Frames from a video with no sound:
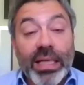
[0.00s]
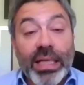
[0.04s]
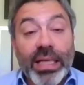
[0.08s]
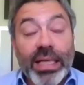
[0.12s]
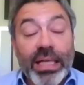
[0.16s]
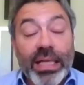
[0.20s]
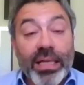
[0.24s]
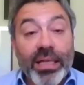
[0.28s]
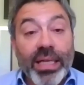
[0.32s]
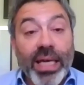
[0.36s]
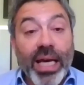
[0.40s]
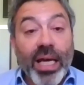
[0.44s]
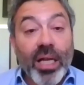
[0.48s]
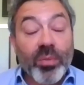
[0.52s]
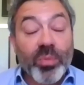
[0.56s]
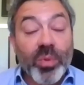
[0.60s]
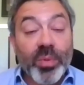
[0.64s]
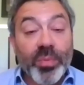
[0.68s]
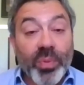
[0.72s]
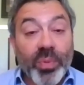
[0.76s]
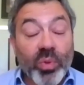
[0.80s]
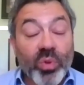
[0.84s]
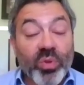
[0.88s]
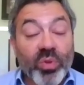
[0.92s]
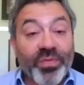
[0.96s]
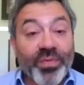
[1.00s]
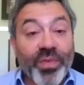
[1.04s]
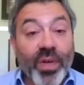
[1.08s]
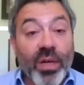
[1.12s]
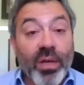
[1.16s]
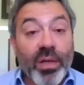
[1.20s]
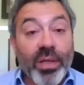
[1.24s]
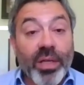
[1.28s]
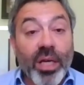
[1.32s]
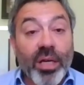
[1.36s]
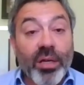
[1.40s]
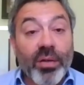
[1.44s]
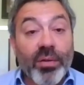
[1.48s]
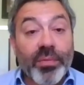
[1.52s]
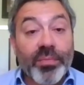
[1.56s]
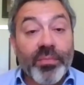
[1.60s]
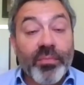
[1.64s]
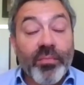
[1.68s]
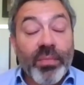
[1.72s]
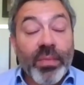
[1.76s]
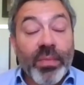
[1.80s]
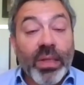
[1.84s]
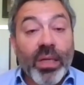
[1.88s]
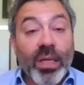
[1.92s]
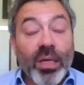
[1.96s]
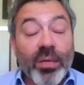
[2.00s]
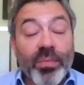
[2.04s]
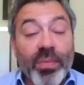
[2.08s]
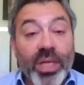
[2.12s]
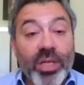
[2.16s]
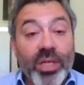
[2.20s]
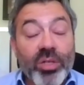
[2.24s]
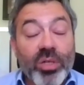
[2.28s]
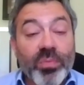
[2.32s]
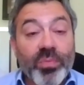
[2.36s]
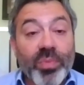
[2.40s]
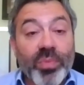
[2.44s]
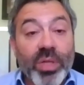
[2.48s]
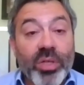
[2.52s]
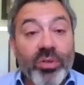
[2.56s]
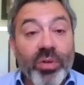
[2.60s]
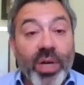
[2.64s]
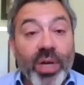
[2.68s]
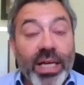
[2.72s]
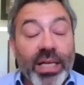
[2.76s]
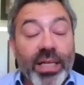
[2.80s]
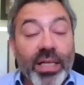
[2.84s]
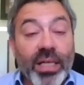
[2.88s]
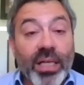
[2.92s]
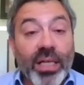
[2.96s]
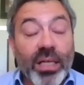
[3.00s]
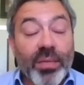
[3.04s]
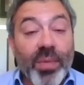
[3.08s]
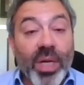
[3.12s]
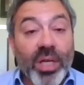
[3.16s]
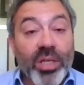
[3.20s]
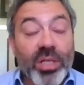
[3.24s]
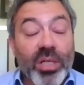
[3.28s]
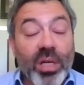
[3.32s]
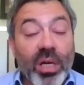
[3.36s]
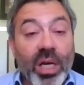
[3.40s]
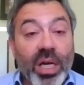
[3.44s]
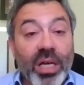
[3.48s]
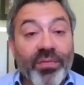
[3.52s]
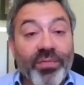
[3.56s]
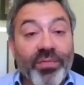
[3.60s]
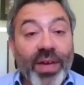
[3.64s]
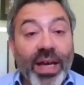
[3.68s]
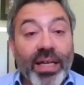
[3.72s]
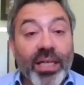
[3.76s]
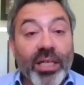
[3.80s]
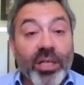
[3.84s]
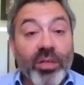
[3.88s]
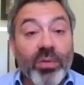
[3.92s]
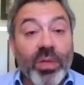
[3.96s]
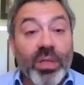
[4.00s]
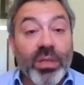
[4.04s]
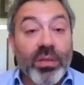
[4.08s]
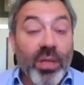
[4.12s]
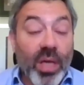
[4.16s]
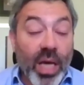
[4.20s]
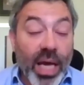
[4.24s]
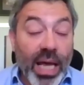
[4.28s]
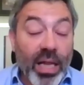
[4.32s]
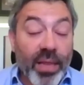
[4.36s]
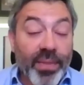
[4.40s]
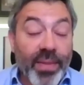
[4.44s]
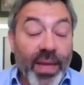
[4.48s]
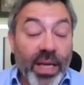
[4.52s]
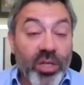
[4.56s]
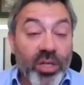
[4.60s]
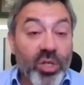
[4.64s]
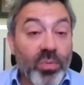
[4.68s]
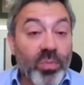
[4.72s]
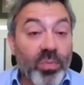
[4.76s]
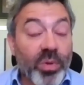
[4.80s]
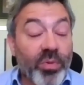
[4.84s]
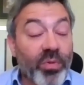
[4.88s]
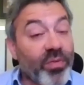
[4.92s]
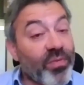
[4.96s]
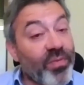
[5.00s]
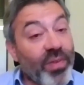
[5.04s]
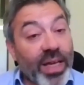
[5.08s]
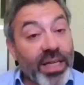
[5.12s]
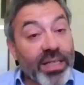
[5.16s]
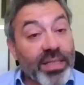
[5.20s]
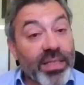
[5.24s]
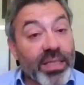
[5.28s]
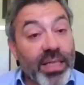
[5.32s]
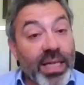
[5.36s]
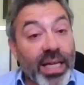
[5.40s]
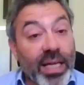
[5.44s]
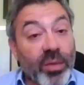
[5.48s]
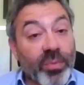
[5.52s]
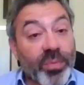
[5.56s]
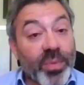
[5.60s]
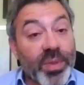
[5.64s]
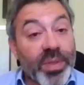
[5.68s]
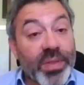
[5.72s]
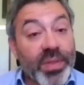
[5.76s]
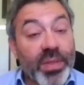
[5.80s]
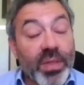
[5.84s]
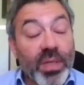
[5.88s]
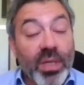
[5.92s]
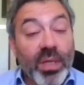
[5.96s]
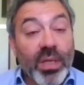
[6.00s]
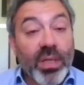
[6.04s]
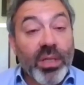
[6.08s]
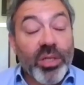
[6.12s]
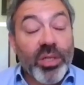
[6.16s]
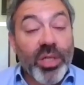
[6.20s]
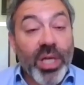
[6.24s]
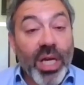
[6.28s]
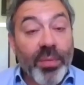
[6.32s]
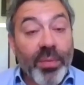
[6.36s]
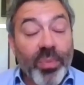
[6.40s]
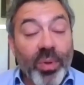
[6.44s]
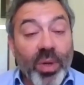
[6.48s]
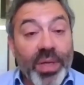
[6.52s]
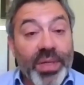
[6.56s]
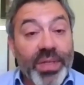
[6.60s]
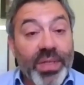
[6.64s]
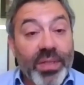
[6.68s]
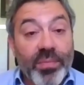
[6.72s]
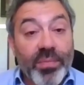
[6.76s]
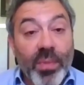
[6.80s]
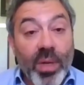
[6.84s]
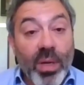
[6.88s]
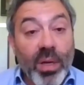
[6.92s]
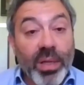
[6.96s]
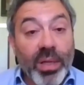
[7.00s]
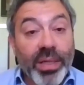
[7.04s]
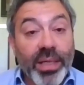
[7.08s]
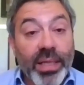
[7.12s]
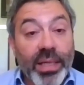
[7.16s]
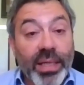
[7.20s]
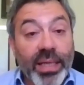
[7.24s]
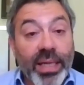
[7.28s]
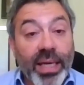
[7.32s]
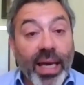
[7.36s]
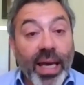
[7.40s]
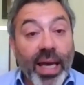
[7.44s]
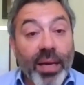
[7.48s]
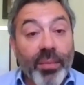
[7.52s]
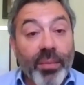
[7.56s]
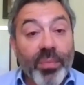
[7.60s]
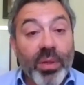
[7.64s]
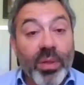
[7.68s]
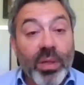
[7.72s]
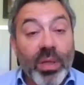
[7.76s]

in the Alba portfolio, and they should be trading at a much higher value, and that should be reflected in Alba's share price and market cap.